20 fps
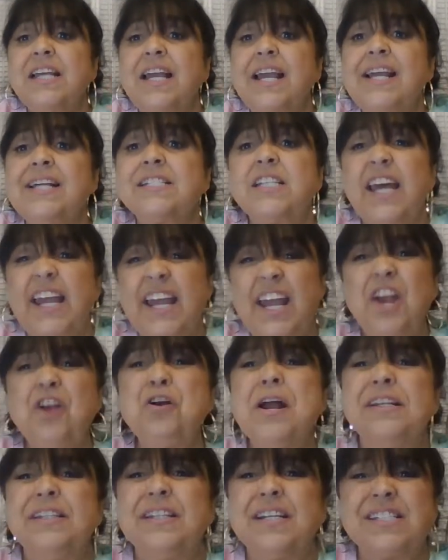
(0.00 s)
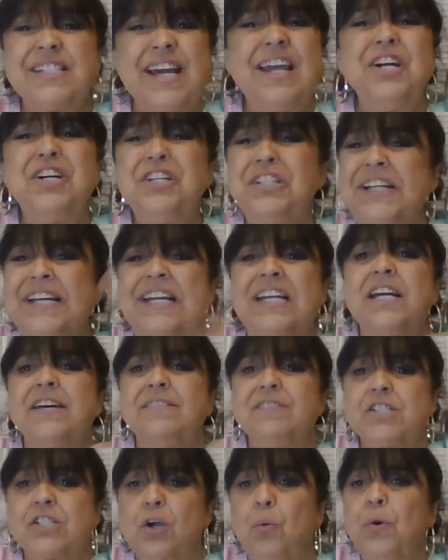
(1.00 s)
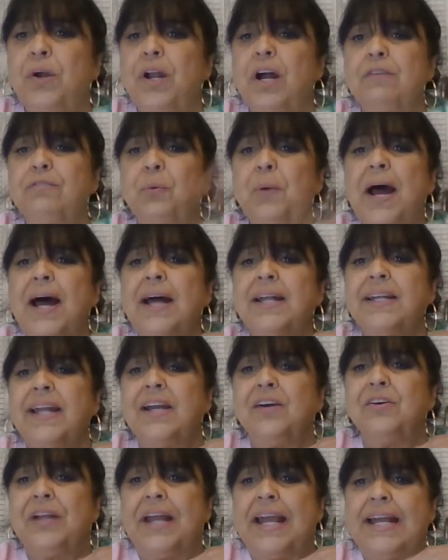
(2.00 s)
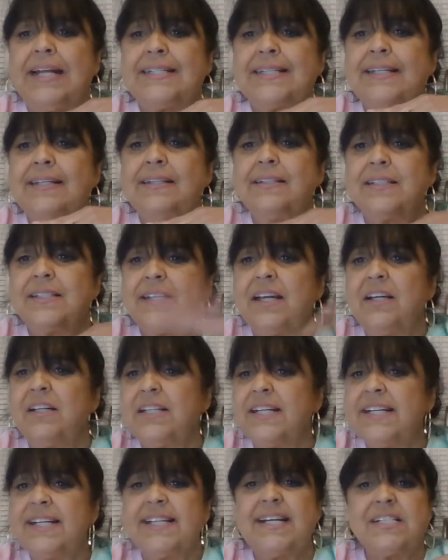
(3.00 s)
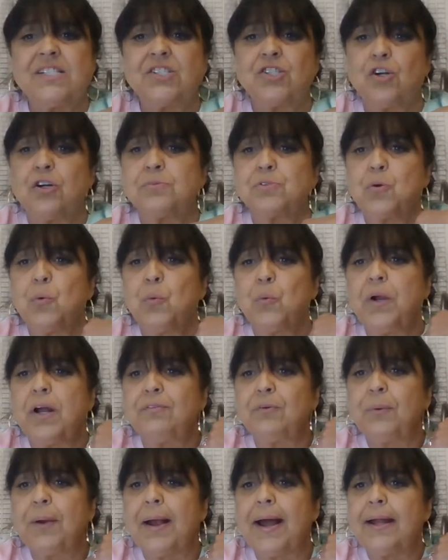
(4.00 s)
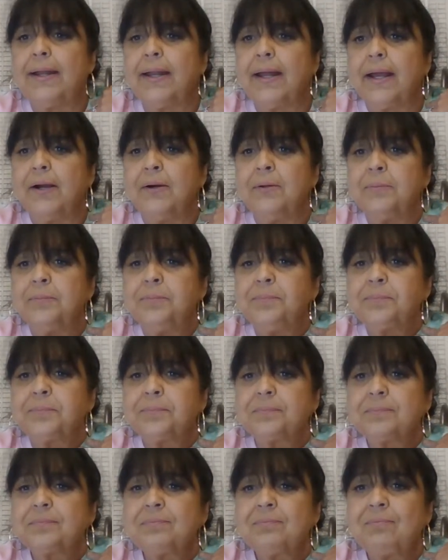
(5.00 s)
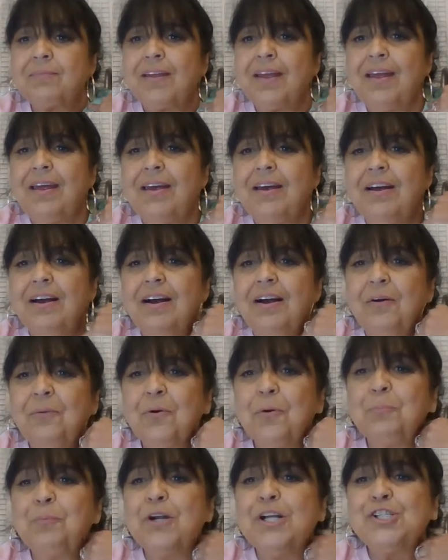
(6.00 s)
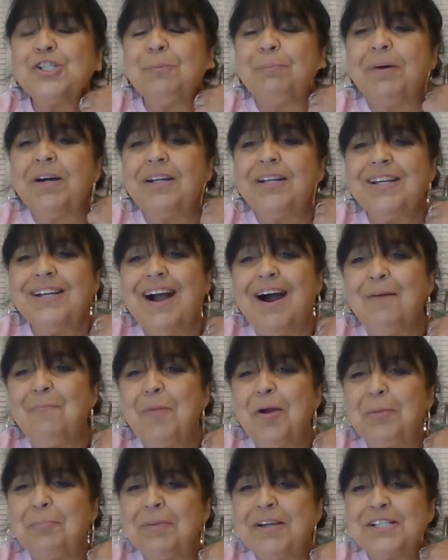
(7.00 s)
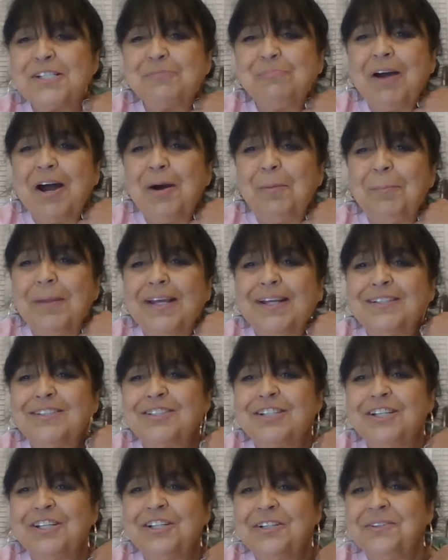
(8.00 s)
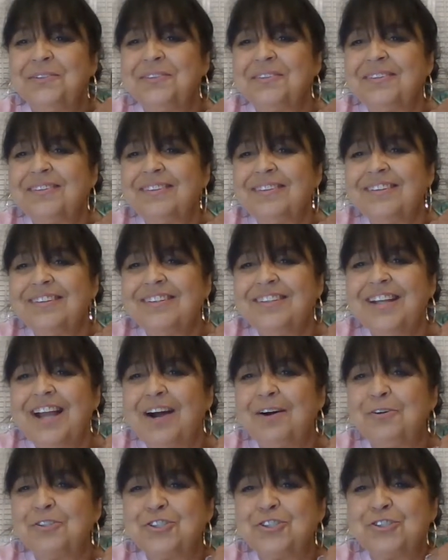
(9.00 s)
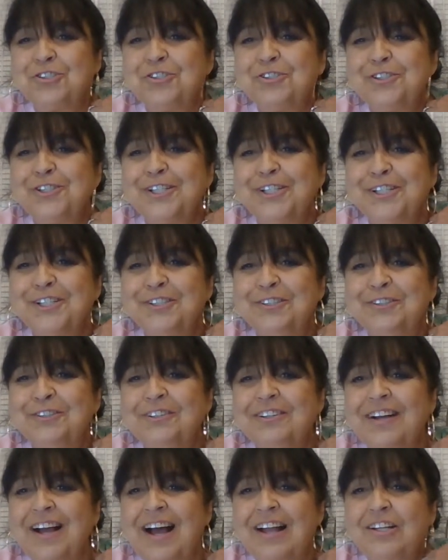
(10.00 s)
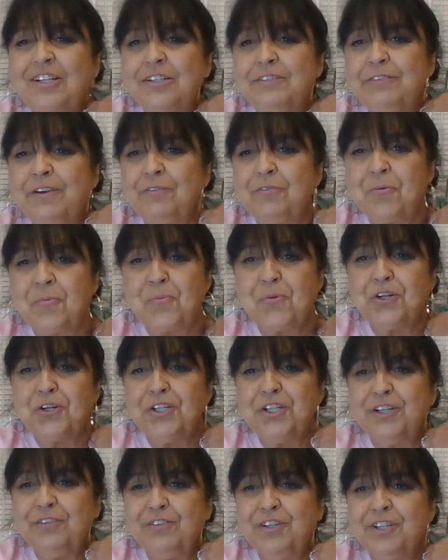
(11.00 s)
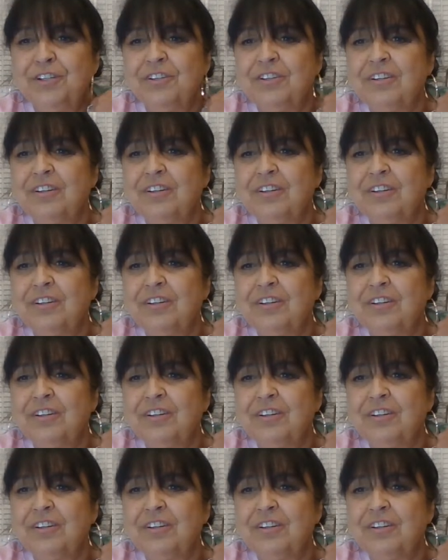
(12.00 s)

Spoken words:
It's here, and the tail end of it's going over right now, Nancy. The tail end of that storm's going over right now. Well, Bridget Bunny, y'all make me smile big too. Y'all sure do. I love every one of you.